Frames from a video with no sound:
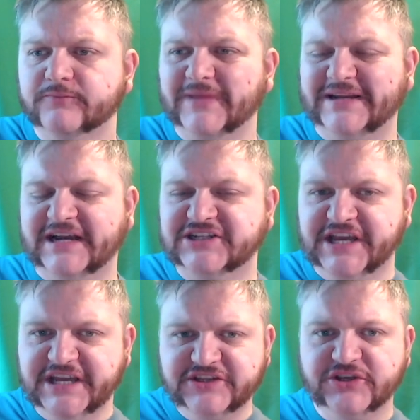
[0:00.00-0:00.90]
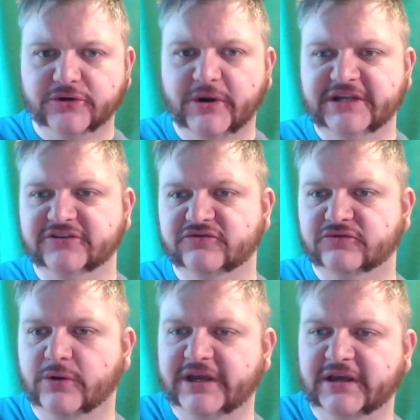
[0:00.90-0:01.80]
It actually hits you quite
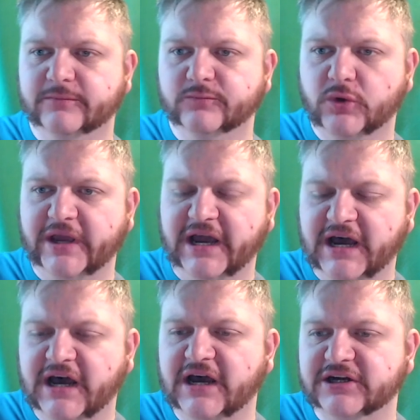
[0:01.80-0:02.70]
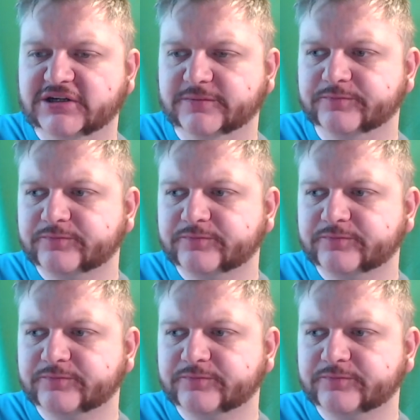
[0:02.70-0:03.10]
harsh.